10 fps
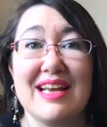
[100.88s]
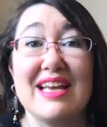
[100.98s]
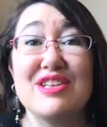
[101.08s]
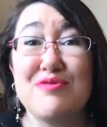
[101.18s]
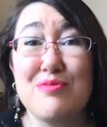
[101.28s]

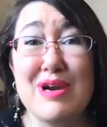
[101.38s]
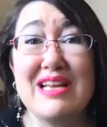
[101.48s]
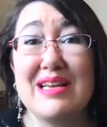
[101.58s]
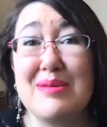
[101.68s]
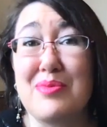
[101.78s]
It's
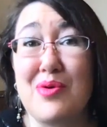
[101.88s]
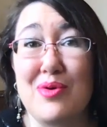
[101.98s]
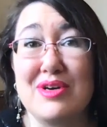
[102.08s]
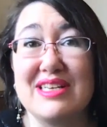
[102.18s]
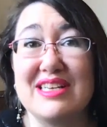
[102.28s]
really
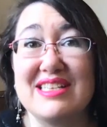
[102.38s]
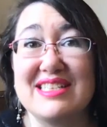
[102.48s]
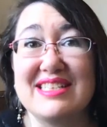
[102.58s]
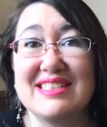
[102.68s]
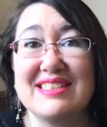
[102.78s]

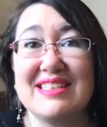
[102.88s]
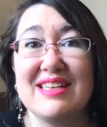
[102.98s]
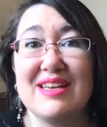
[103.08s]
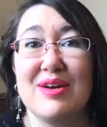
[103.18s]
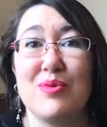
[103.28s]
important
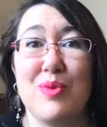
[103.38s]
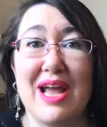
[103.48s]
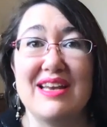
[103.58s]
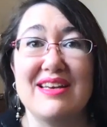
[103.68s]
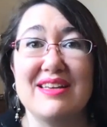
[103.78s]

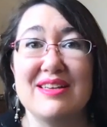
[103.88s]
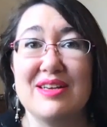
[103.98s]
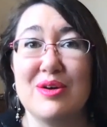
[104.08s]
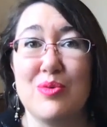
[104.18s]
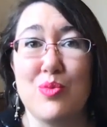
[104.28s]
when
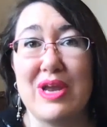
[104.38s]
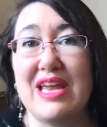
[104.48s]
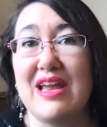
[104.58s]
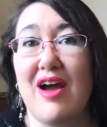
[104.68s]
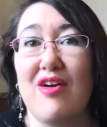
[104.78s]

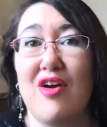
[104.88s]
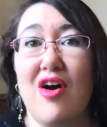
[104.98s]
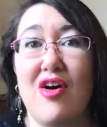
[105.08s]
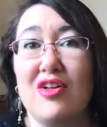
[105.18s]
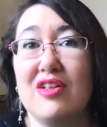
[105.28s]
we are
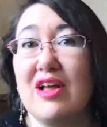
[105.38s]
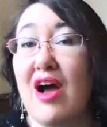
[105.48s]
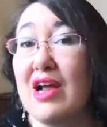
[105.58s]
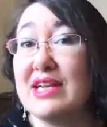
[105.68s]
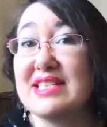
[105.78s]
all
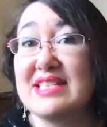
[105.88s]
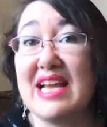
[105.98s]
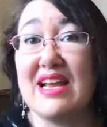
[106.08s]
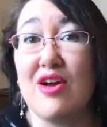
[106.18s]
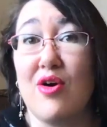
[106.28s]
on
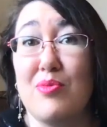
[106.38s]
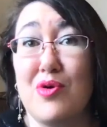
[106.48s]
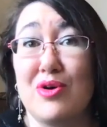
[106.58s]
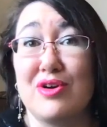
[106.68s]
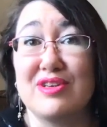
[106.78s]
stay-at-home
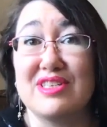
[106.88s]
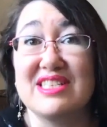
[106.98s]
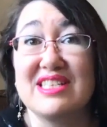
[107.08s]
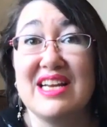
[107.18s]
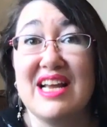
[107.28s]

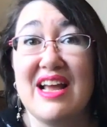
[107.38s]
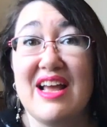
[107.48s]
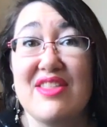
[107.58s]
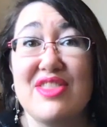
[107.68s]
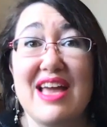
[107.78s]
orders
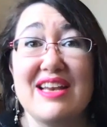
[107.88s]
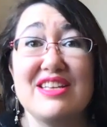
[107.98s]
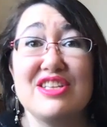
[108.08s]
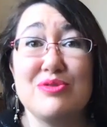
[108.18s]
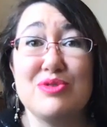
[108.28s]
that
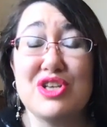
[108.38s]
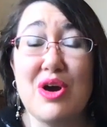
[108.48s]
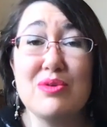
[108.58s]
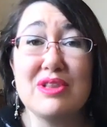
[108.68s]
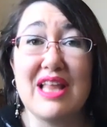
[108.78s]
you
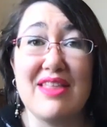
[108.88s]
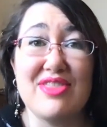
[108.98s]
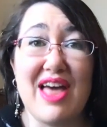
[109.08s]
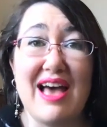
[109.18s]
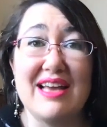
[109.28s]
don't let
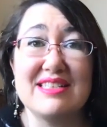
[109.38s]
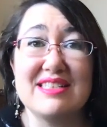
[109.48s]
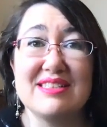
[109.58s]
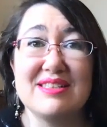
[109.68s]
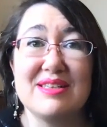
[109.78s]
that
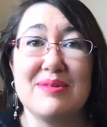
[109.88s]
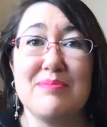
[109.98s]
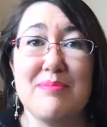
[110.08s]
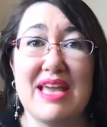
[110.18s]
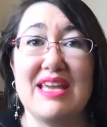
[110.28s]

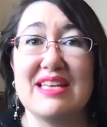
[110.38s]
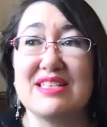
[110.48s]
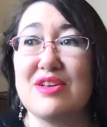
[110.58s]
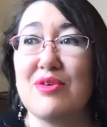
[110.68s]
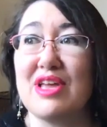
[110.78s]
make it
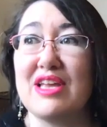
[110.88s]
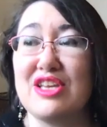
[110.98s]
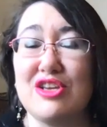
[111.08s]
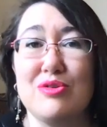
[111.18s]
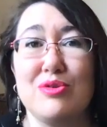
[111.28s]
so that
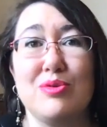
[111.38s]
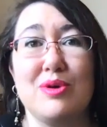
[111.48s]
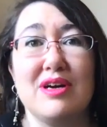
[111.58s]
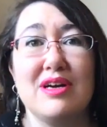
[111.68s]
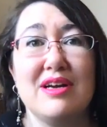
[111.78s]

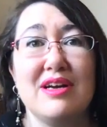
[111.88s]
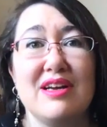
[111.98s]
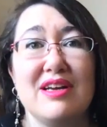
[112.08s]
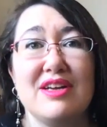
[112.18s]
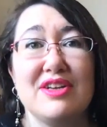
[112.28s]
you
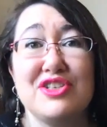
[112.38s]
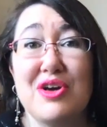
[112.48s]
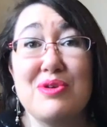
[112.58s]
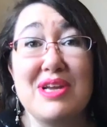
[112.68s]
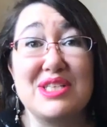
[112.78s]

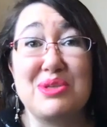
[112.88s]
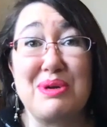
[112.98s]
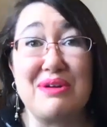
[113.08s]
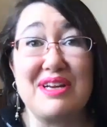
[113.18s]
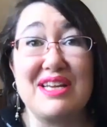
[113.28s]
don't
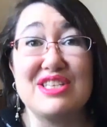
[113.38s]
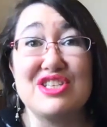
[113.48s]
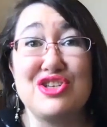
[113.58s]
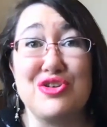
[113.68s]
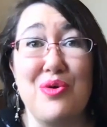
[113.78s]
experience
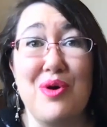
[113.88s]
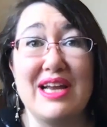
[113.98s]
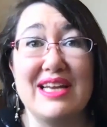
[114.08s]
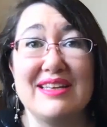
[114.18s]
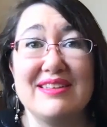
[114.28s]

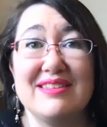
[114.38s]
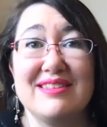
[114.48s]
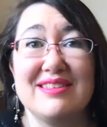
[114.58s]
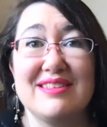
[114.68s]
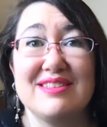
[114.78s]
joy,
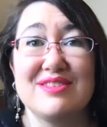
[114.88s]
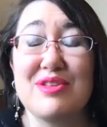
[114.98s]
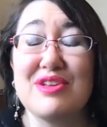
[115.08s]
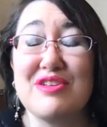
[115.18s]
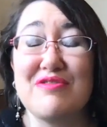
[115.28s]
so
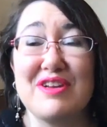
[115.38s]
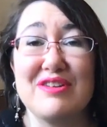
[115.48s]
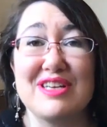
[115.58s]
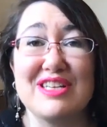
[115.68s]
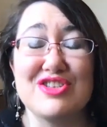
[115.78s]
that you feel
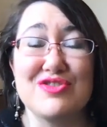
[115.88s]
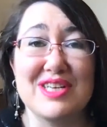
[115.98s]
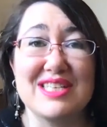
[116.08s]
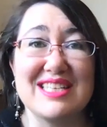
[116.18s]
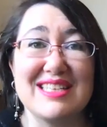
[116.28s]

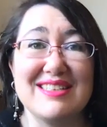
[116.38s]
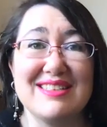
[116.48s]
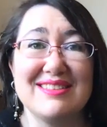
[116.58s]
constricted.